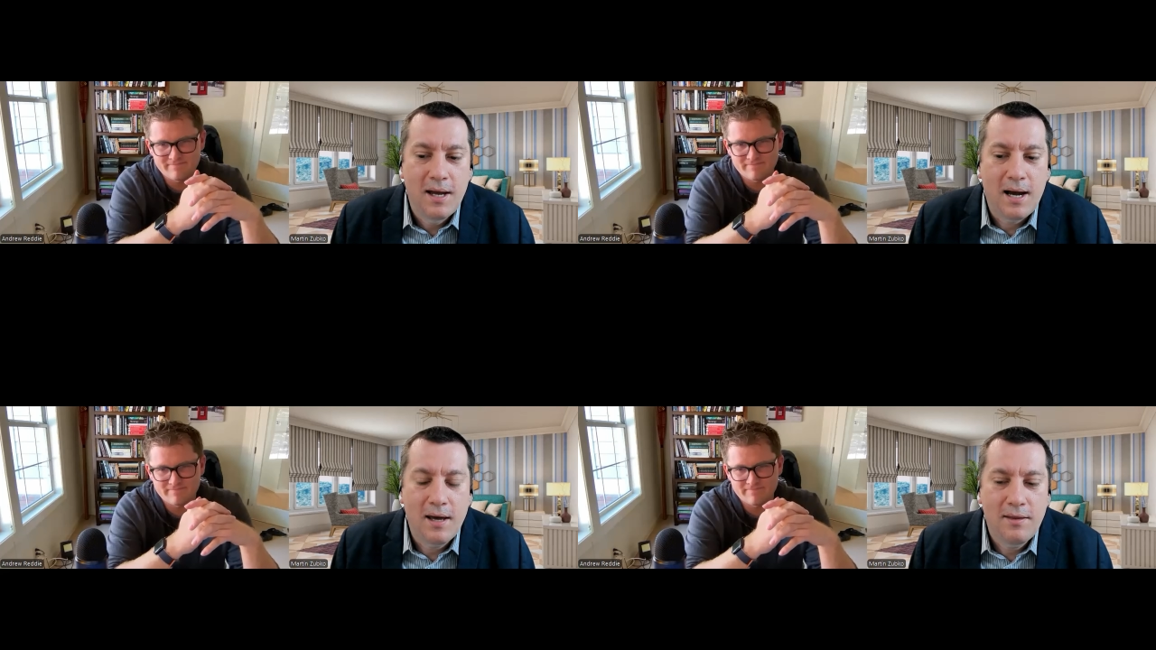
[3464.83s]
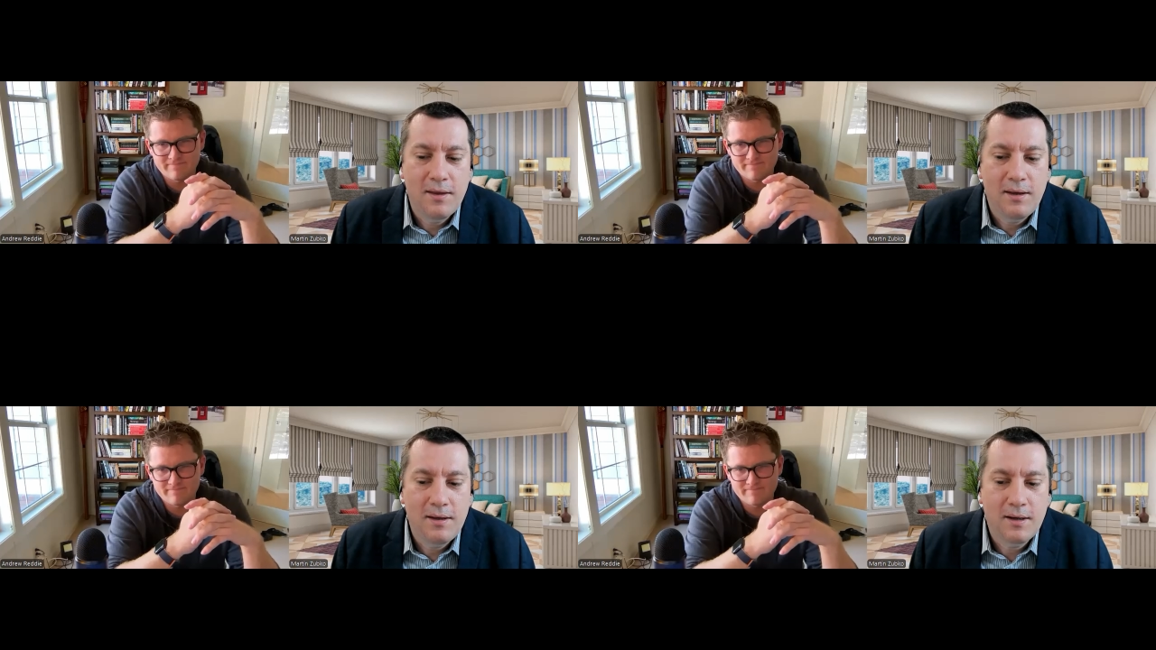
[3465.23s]
Speaker 1: I
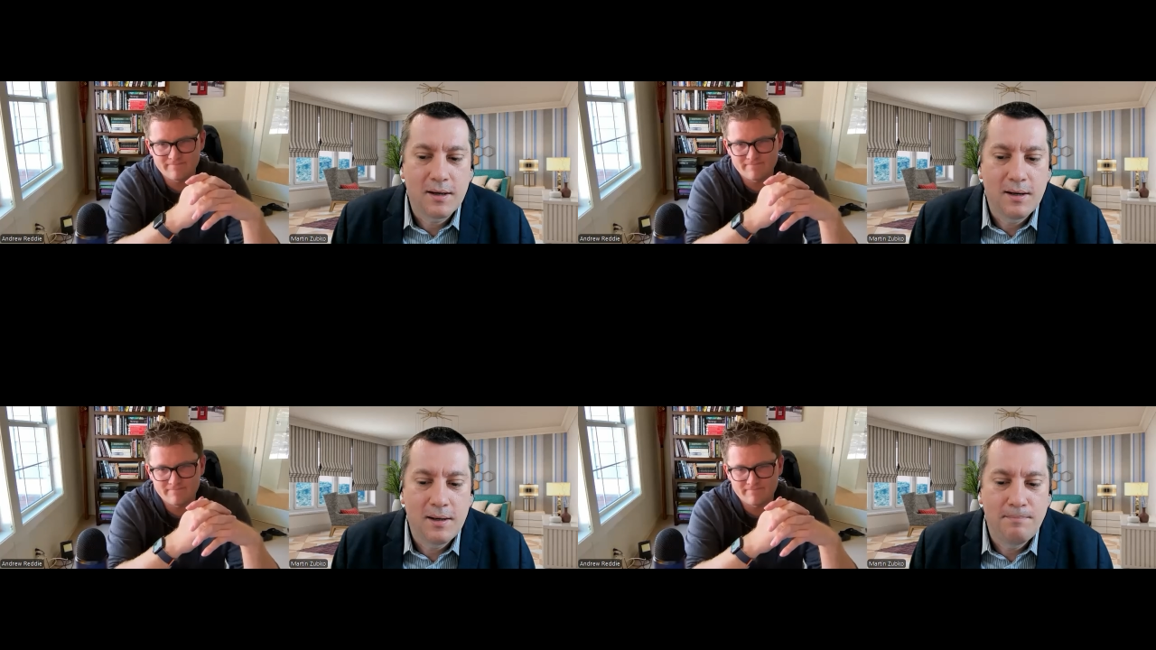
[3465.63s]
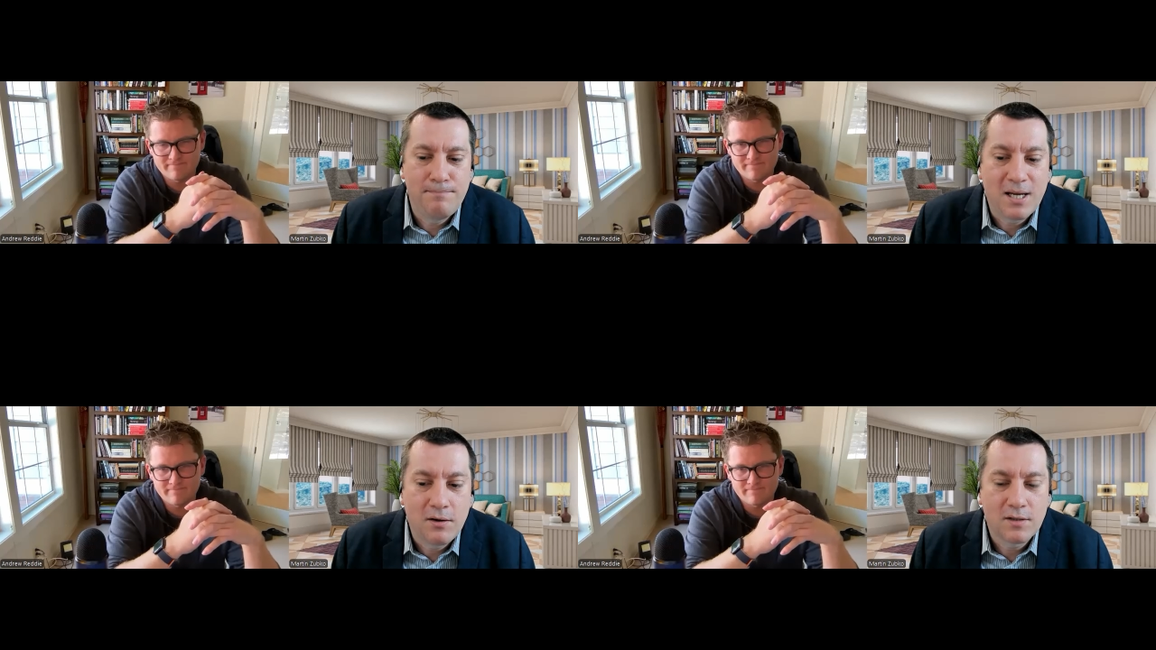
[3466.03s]
think uh,
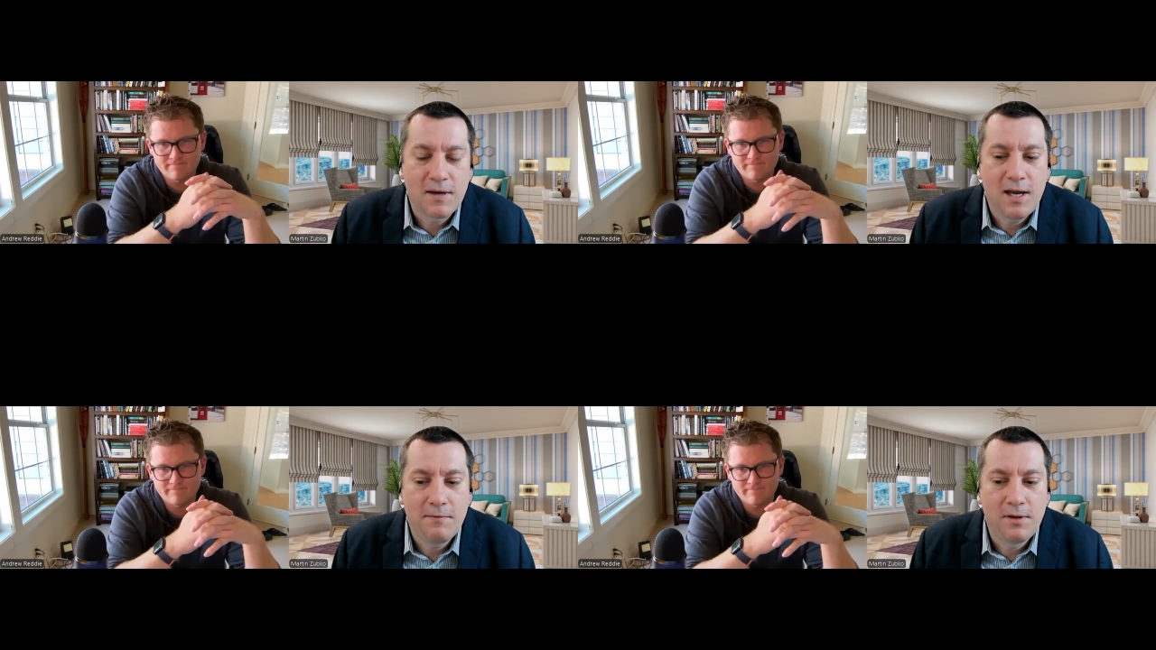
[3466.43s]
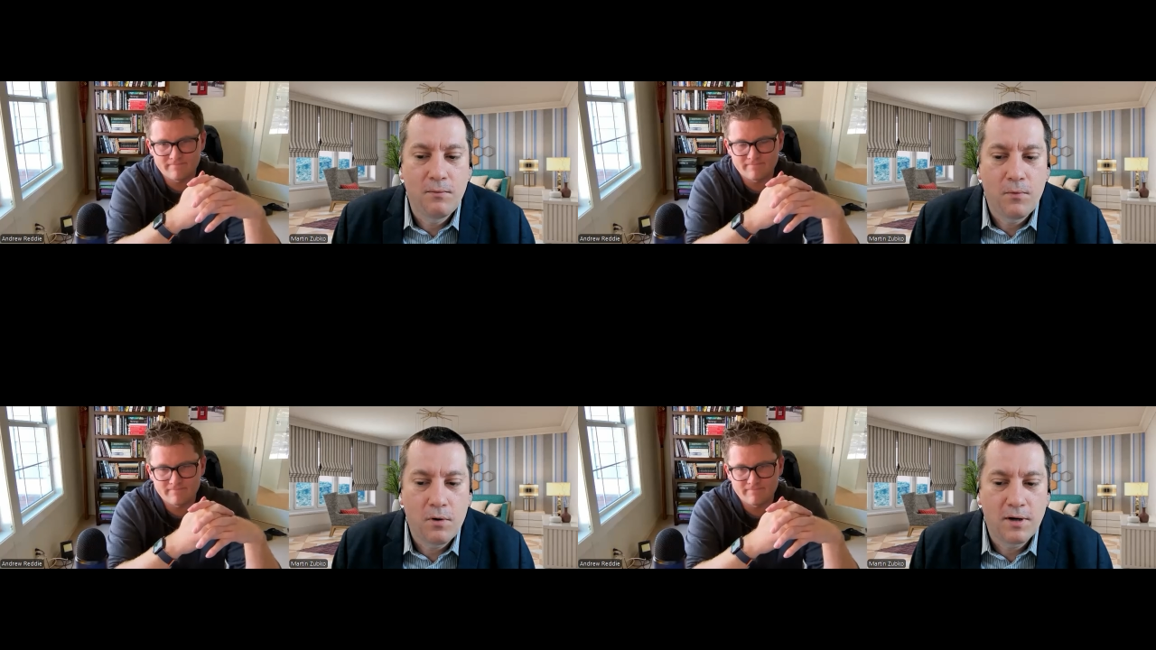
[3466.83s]
because we have the
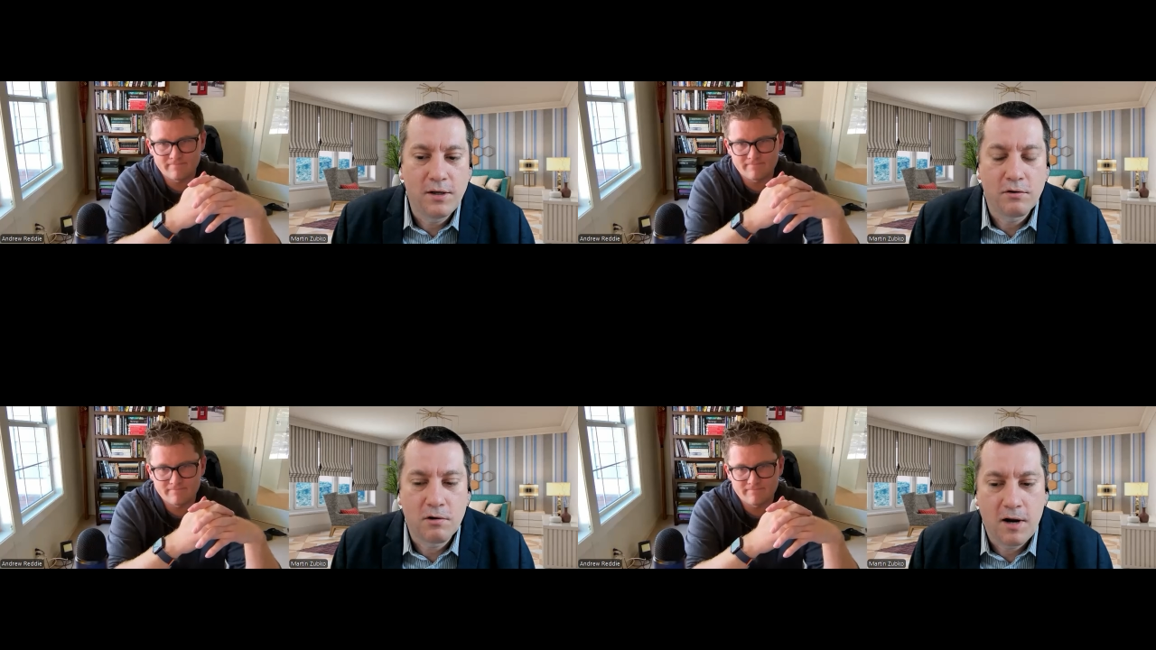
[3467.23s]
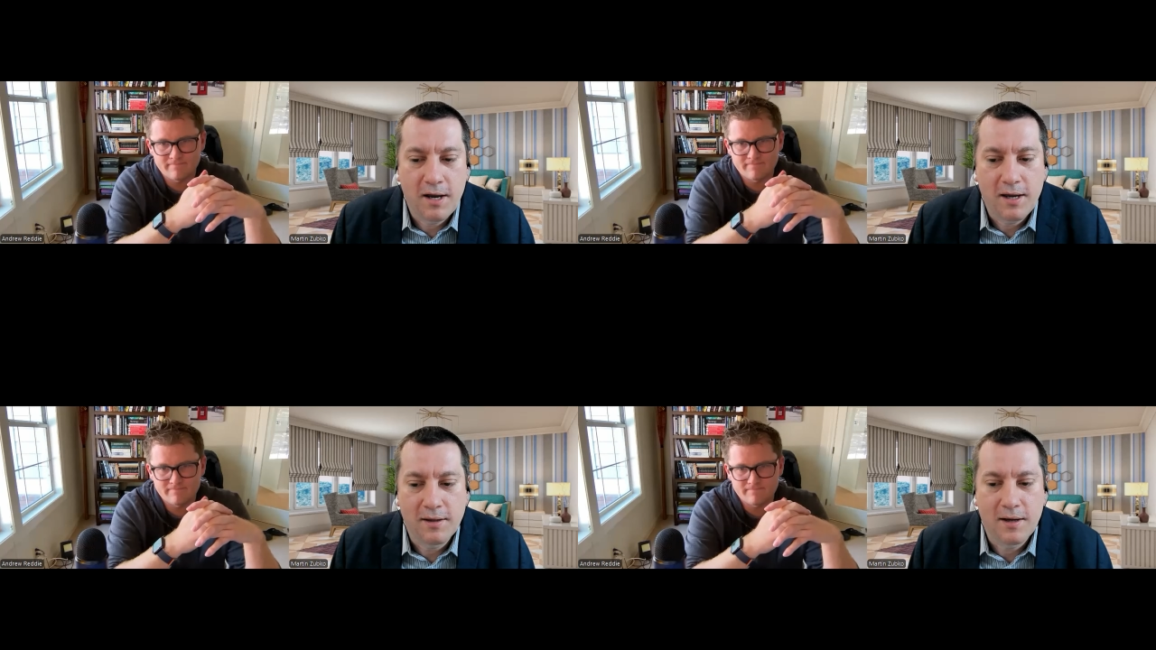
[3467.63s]
war in
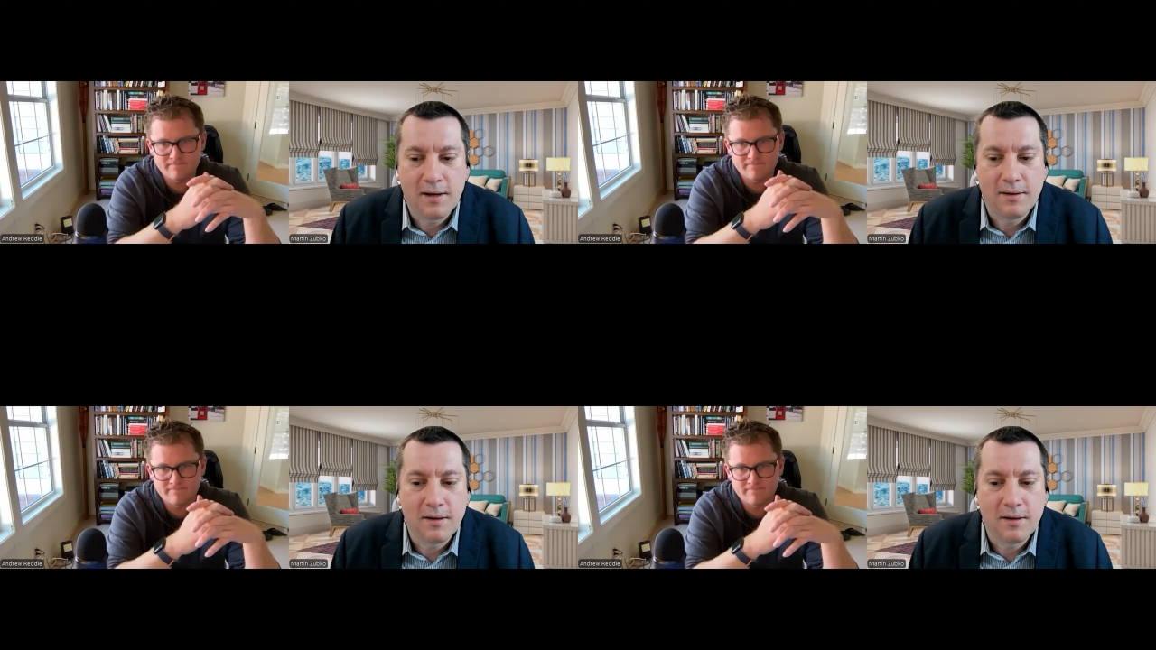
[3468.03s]
Ukraine and